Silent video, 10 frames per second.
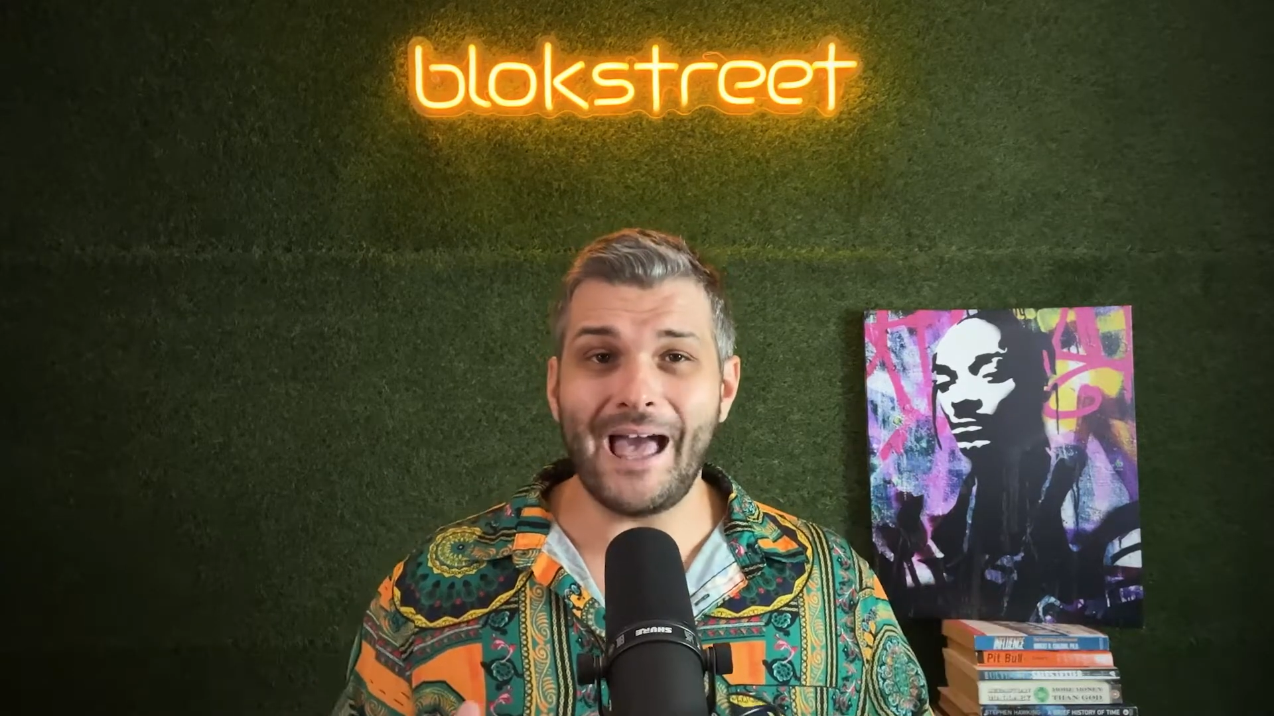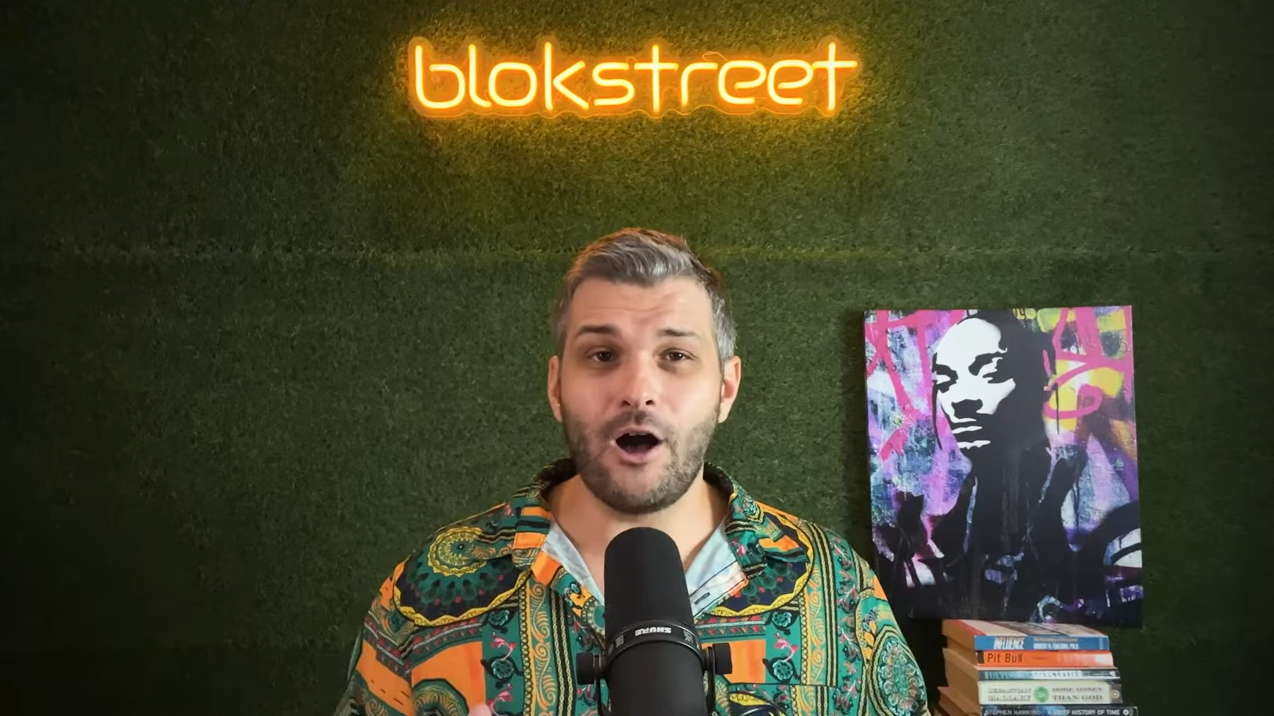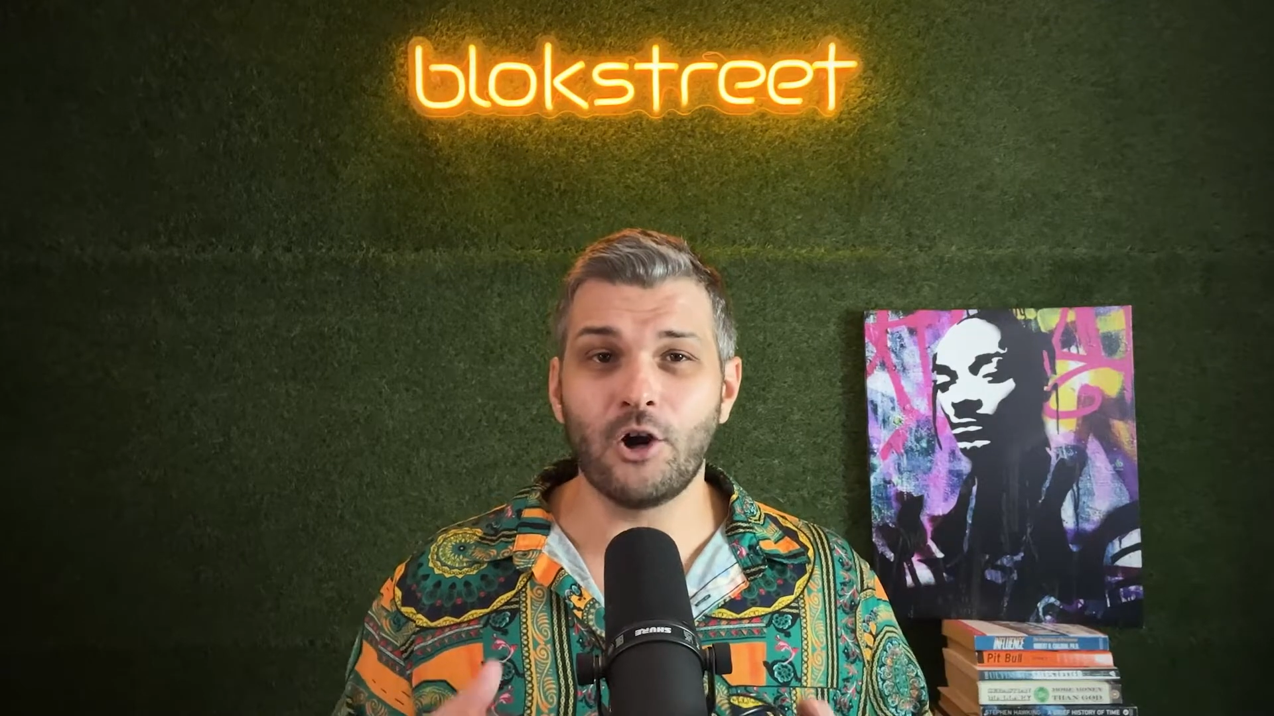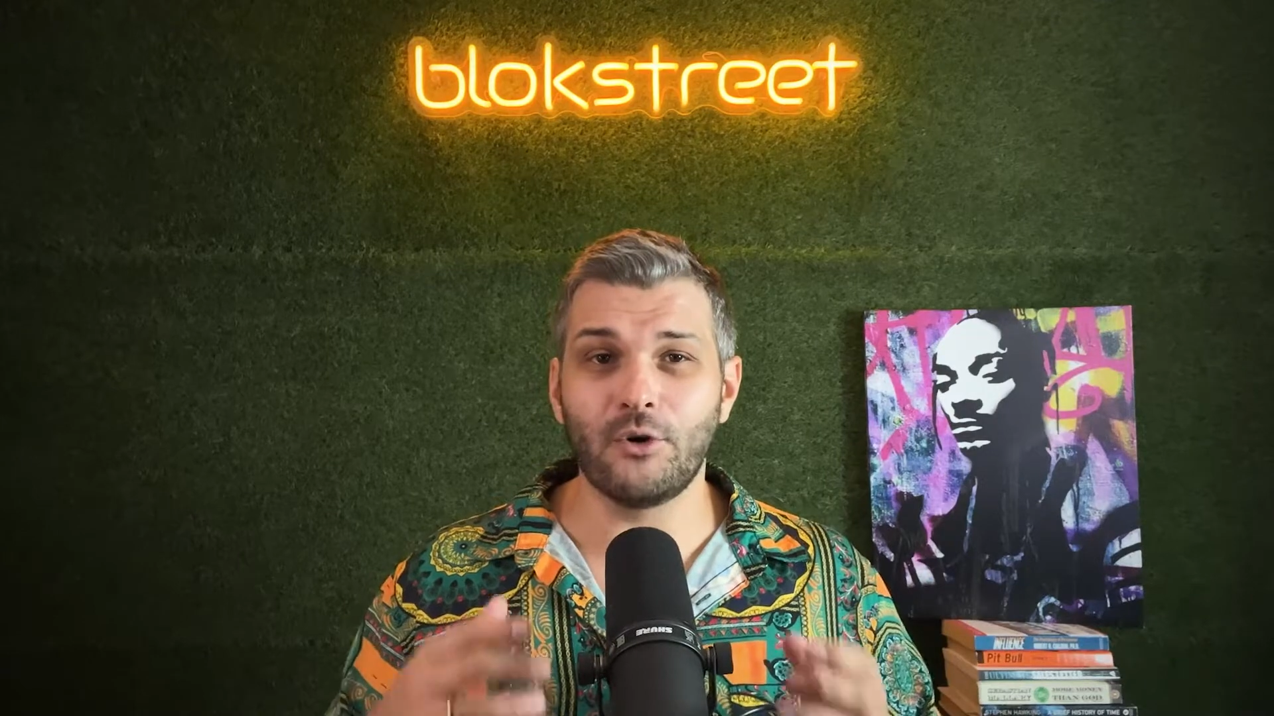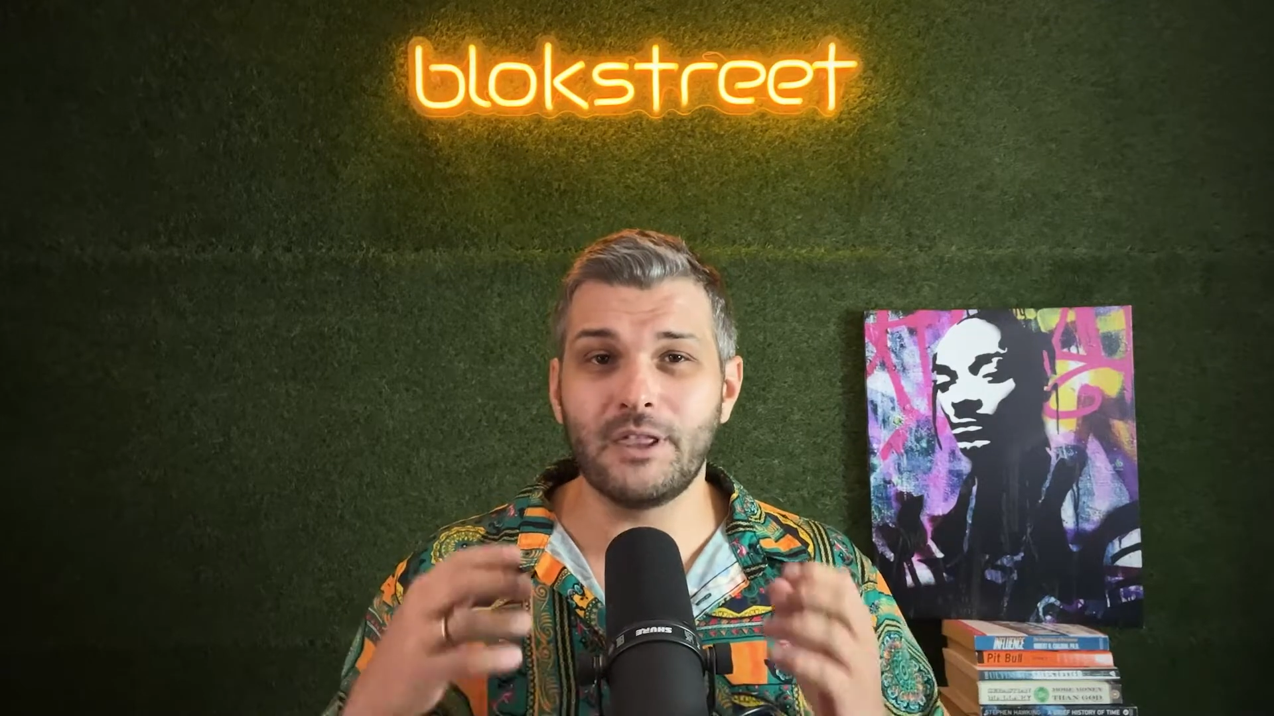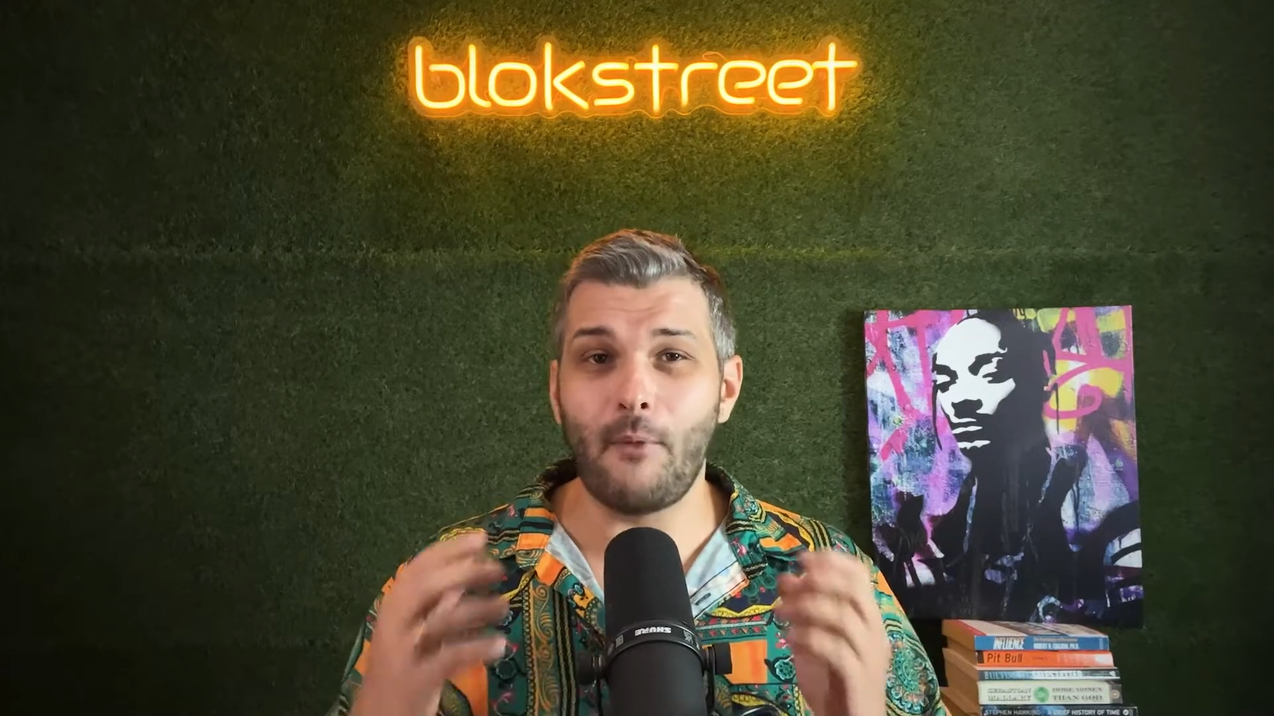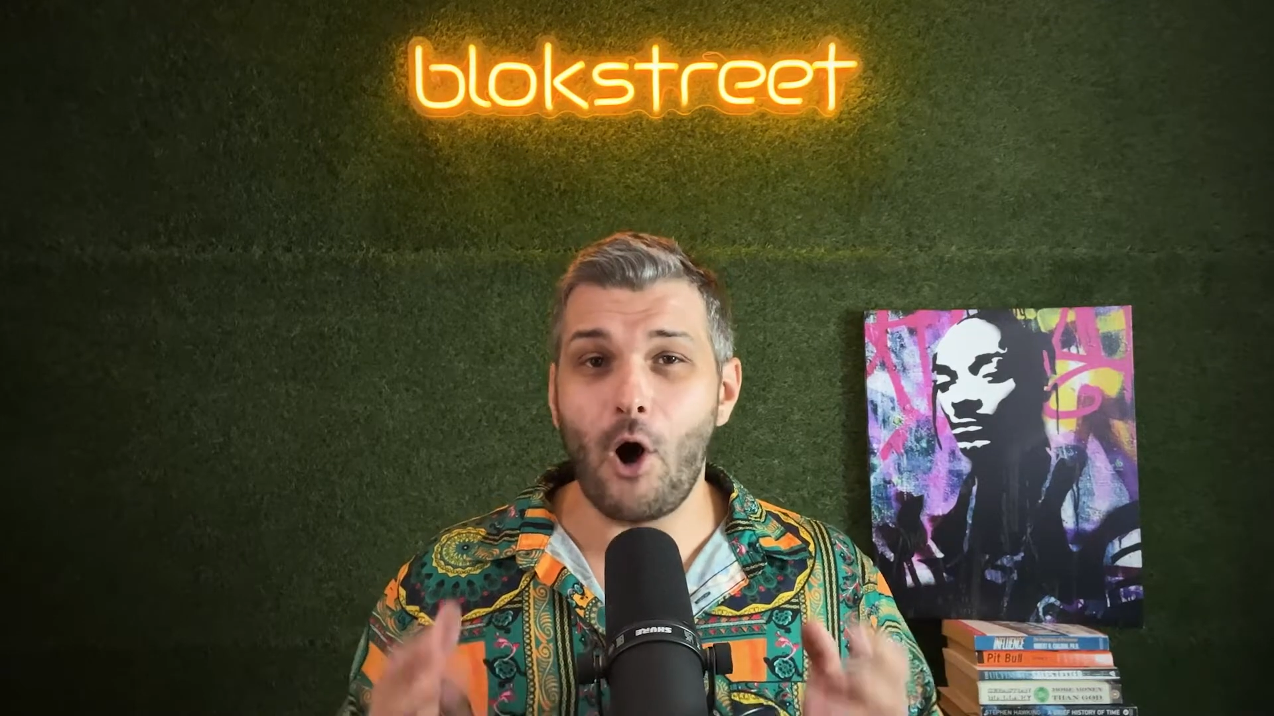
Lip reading: algorithm